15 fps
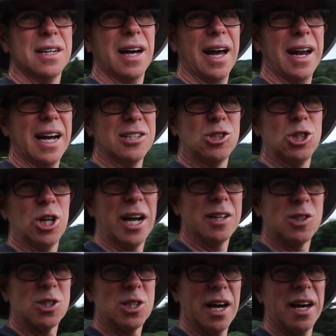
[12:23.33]
and as
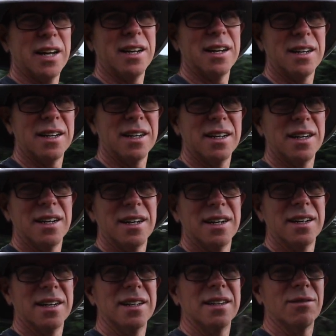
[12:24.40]
Jan said,
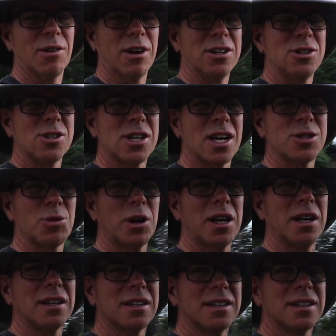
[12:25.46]
what did you say, sweetie?